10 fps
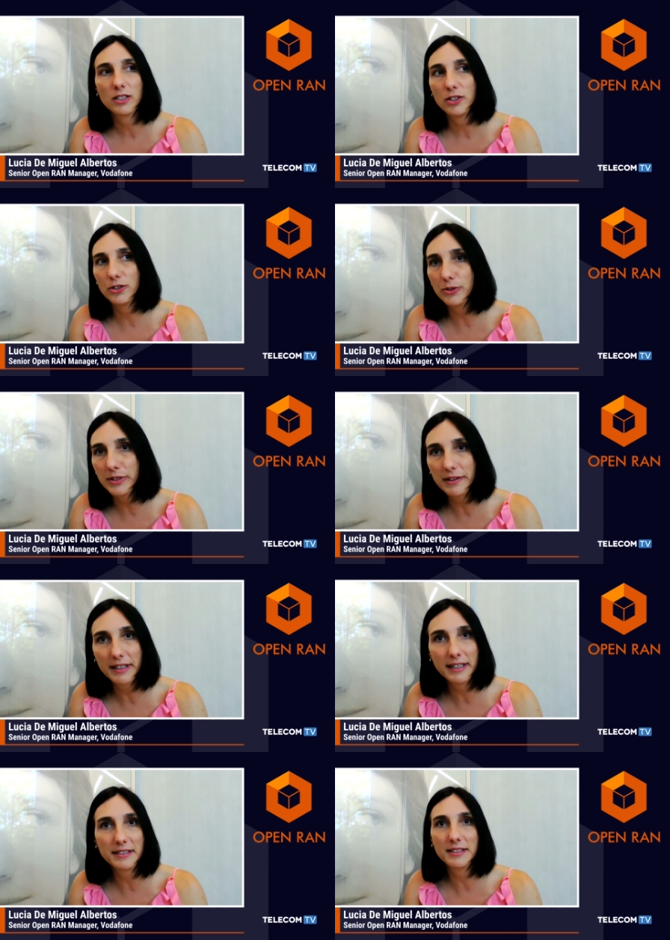user
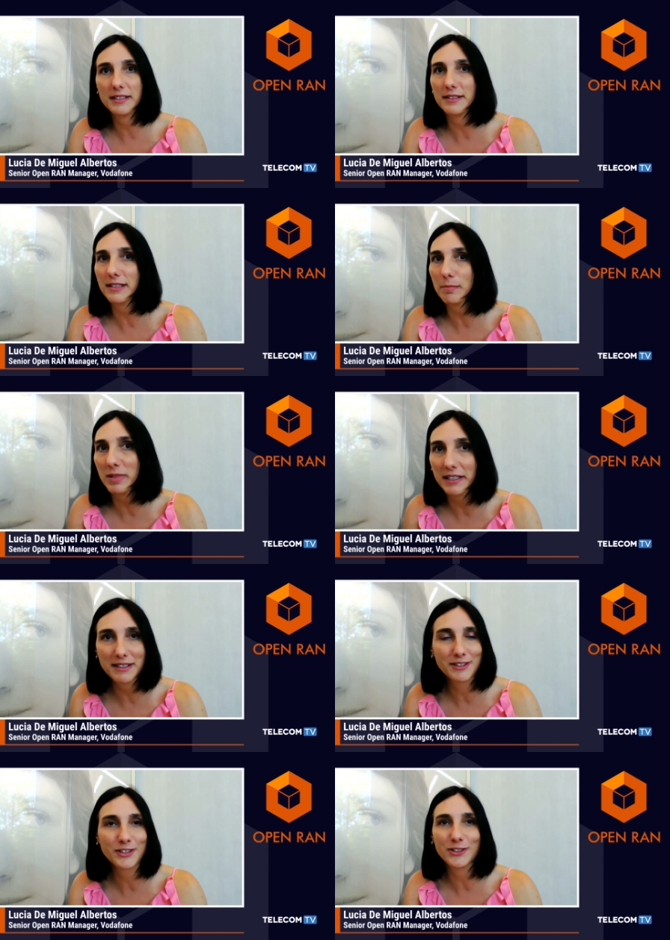cases,
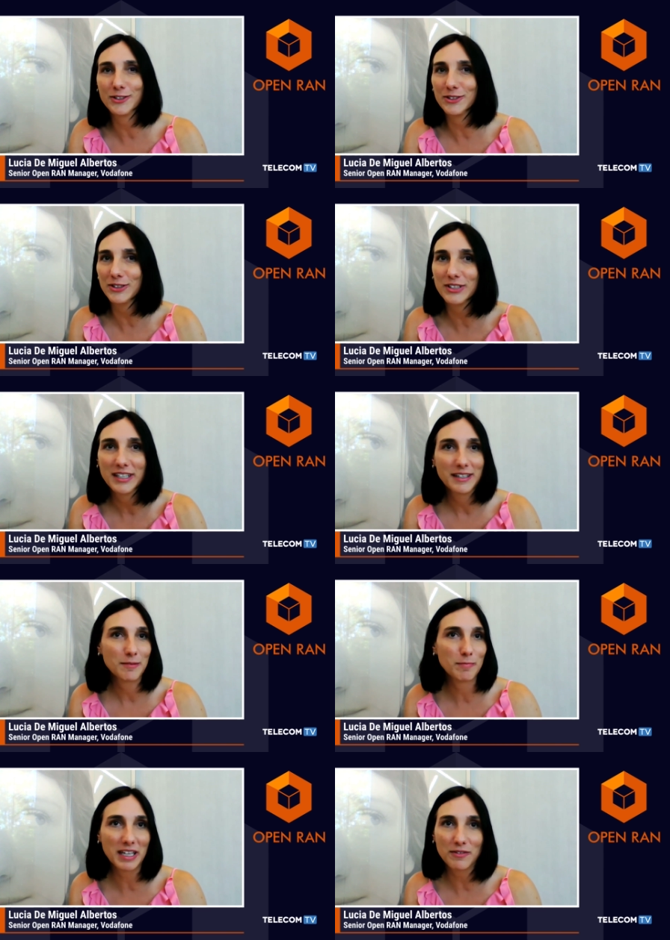applications,
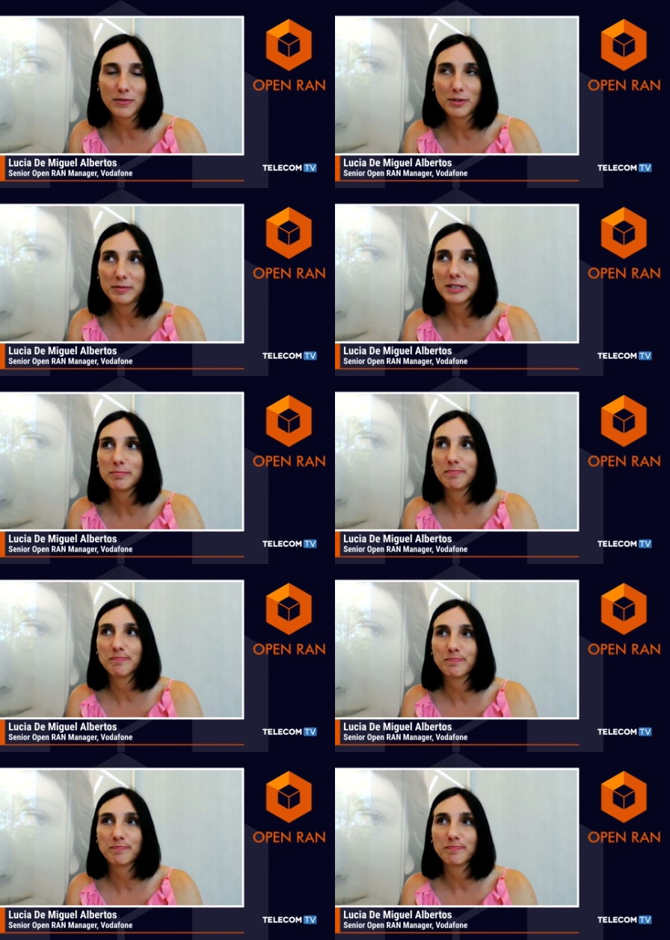platforms.